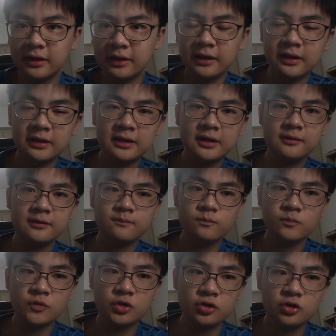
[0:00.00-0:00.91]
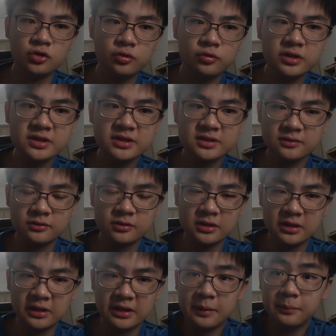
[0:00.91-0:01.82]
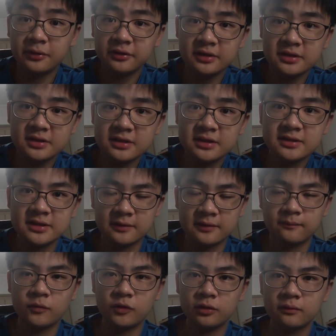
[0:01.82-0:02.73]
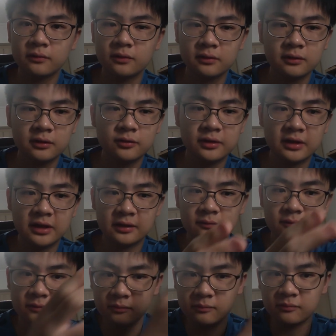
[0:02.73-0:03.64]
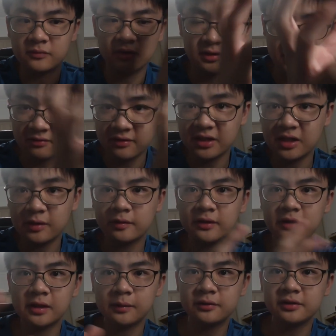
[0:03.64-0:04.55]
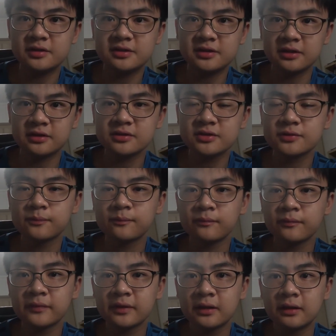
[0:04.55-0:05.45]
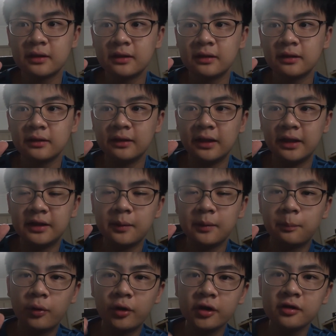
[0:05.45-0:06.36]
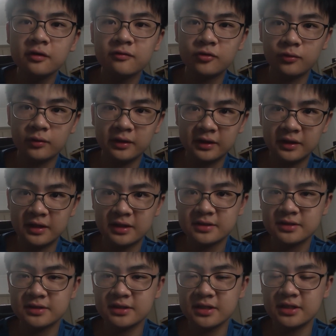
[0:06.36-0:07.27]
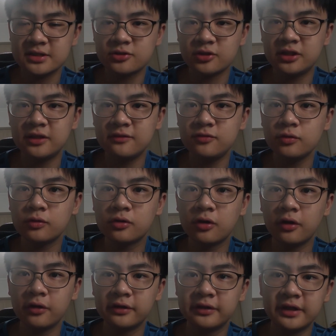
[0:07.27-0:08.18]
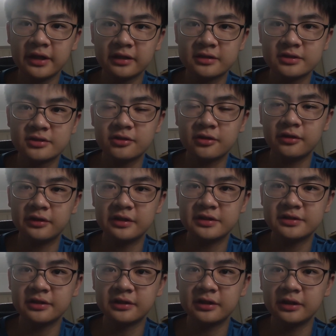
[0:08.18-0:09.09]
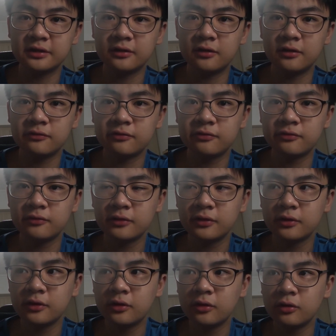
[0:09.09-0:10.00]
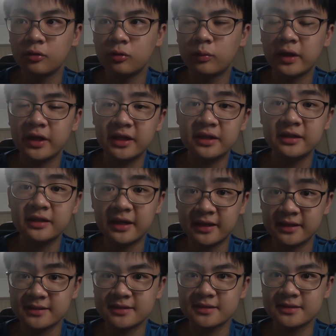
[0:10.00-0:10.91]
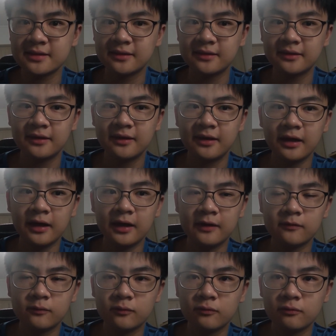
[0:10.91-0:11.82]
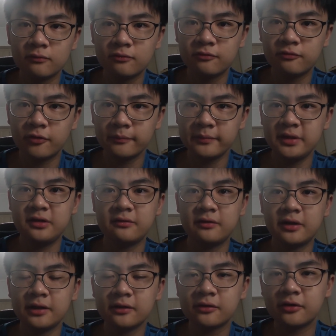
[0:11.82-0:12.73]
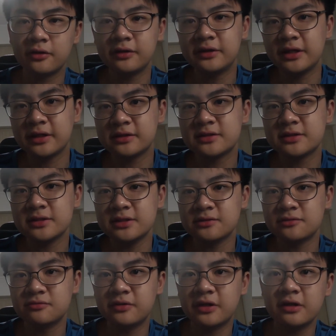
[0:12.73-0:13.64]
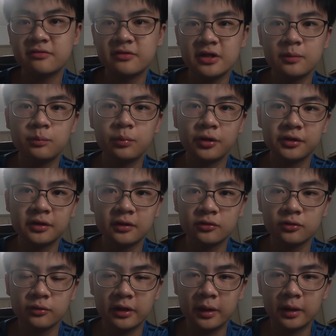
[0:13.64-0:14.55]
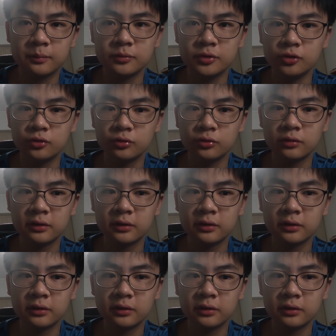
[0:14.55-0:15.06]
And then you just label these things. You can divide them out, label these things. And the point of doing this is to give you context on the circuit of what it does. And for me, right, context is very important to help you